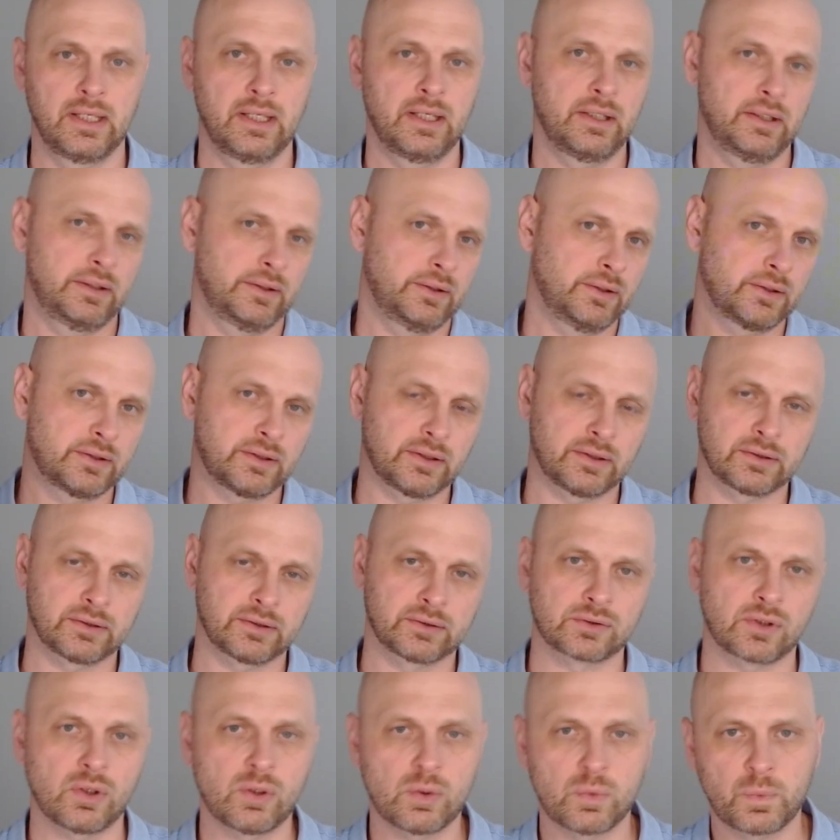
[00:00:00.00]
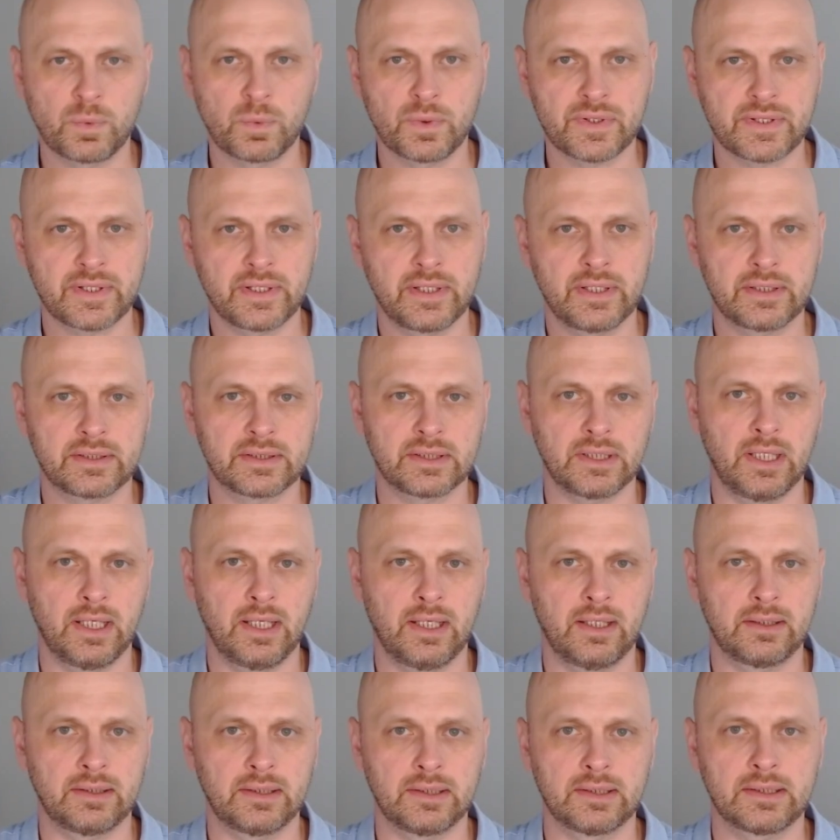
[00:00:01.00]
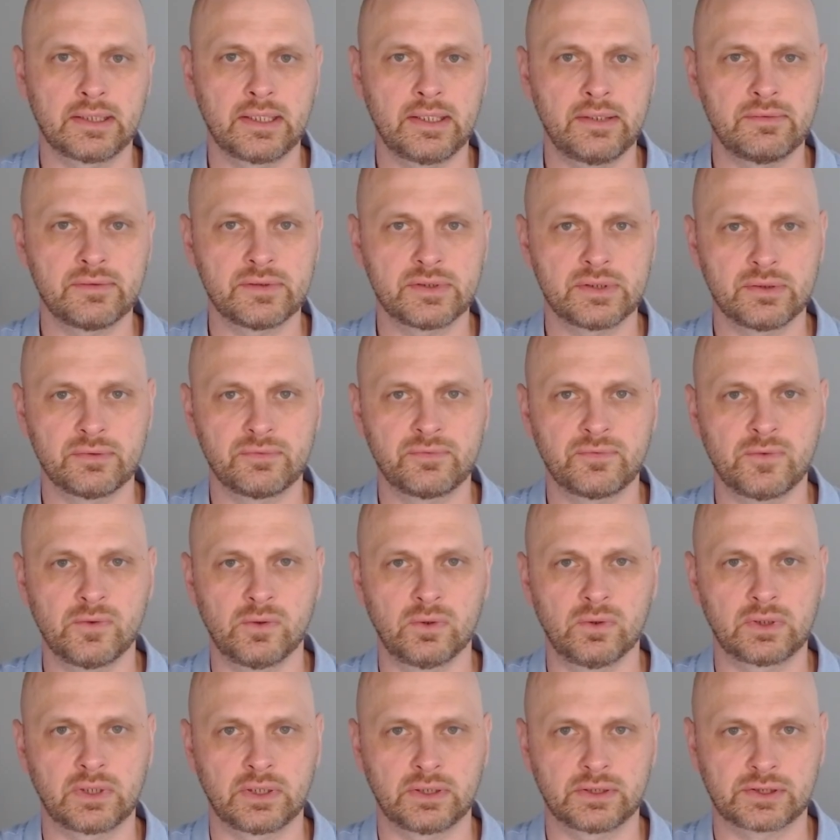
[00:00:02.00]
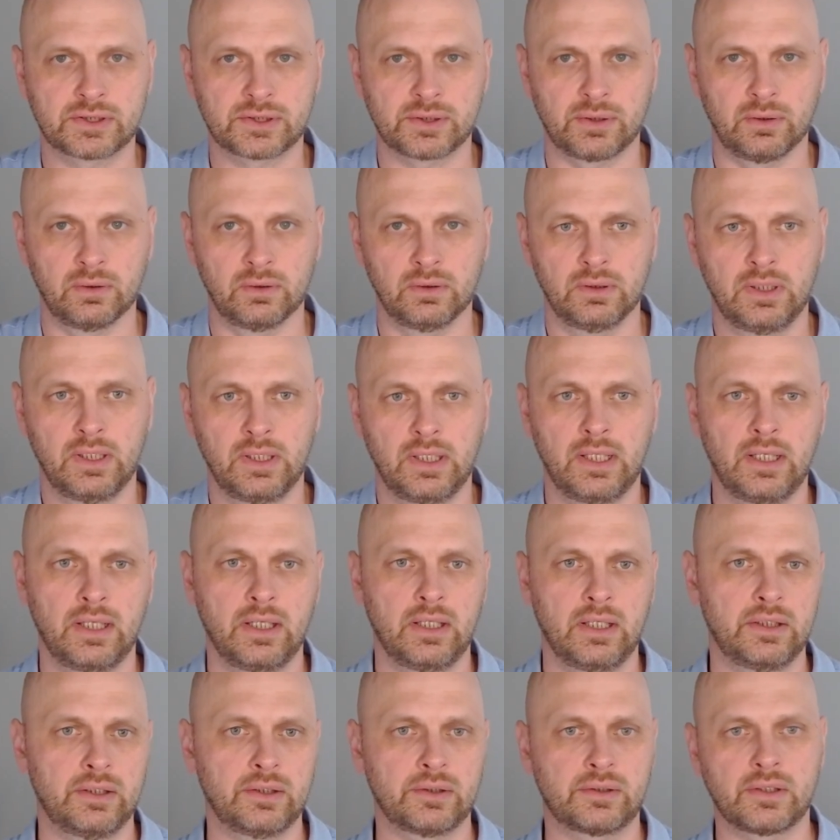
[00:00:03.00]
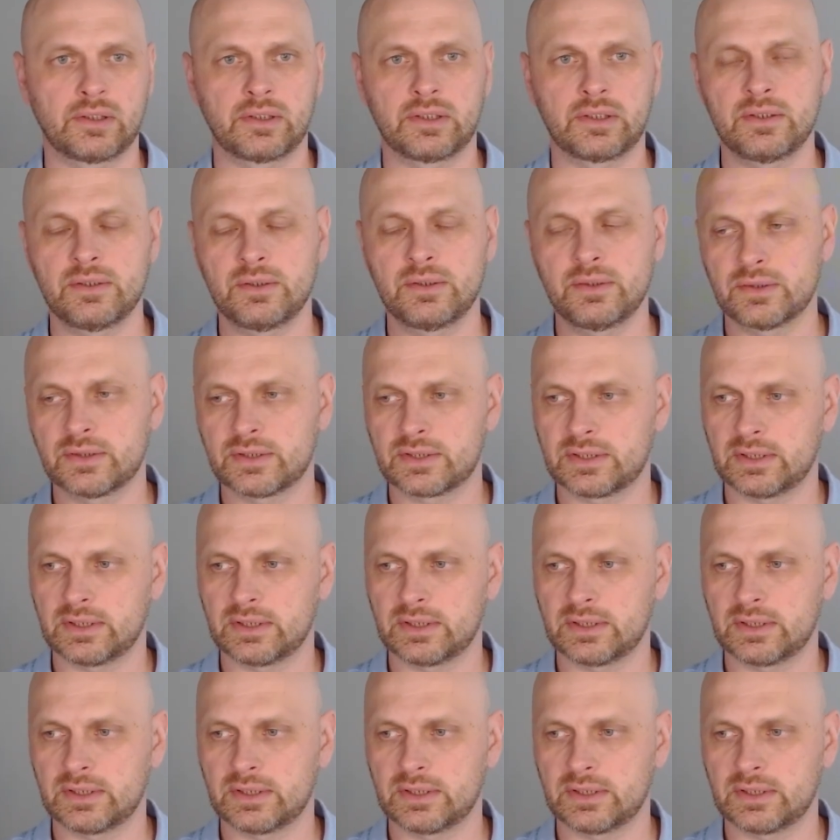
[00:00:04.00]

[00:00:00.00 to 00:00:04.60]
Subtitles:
You can grow with it and it gives you full control. You can use